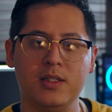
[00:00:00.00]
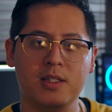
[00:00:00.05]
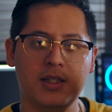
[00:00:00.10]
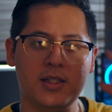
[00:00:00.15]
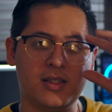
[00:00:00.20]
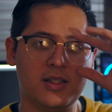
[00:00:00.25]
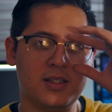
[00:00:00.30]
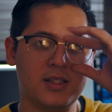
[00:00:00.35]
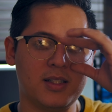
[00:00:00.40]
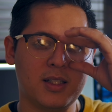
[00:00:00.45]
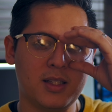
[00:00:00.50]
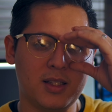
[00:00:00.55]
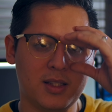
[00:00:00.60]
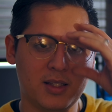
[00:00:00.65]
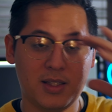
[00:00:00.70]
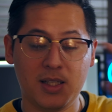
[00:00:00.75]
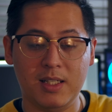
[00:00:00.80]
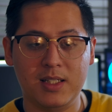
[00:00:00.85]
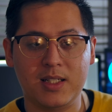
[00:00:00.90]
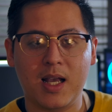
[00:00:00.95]

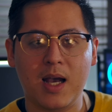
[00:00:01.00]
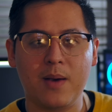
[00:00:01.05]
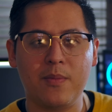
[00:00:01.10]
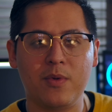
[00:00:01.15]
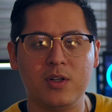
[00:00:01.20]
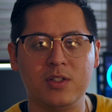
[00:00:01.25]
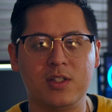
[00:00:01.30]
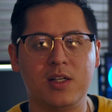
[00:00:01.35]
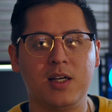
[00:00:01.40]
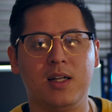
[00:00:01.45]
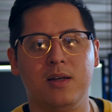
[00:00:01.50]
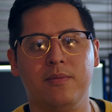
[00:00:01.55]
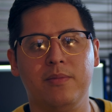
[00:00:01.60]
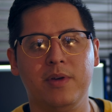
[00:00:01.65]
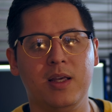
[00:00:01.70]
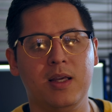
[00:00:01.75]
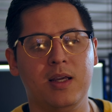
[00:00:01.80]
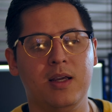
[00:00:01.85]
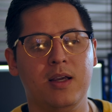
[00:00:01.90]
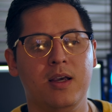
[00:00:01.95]
This camera is gonna
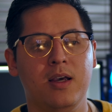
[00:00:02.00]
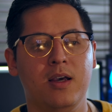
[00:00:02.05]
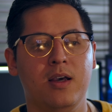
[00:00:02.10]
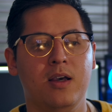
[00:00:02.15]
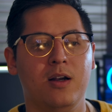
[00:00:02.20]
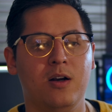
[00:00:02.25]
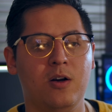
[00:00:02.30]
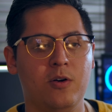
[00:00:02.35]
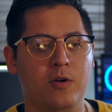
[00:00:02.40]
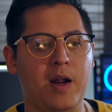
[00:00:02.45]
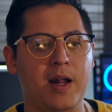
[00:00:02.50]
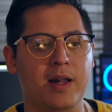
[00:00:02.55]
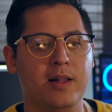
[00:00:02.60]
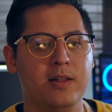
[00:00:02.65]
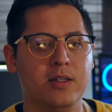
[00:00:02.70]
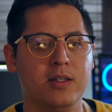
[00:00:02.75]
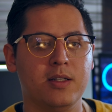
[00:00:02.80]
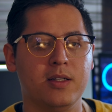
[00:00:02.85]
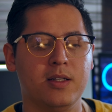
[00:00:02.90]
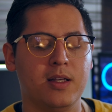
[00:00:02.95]
be
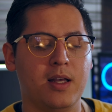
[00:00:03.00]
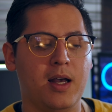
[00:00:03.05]
great.